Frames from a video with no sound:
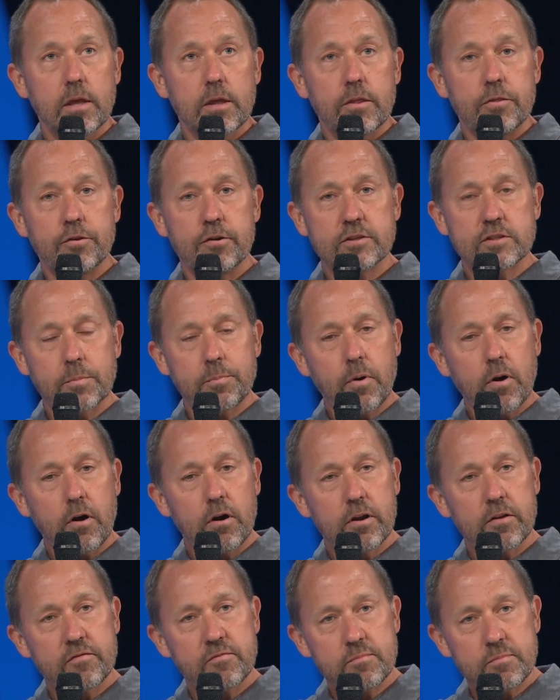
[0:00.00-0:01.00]
There's a
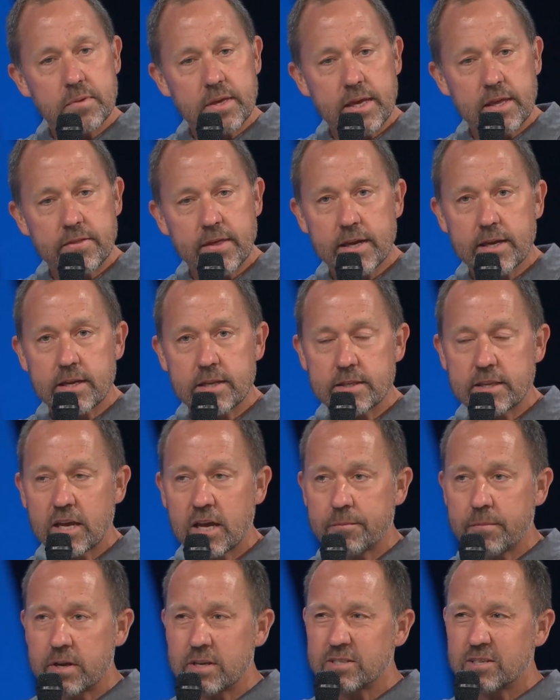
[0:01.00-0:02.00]
part of me that can
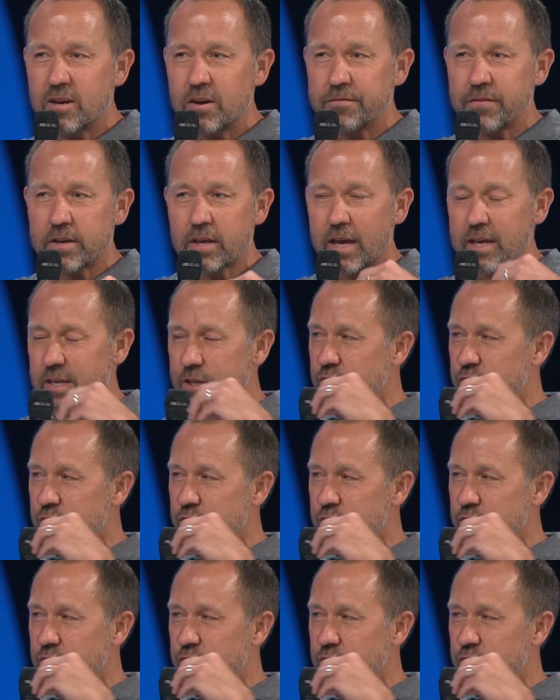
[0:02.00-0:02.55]
tell myself, like,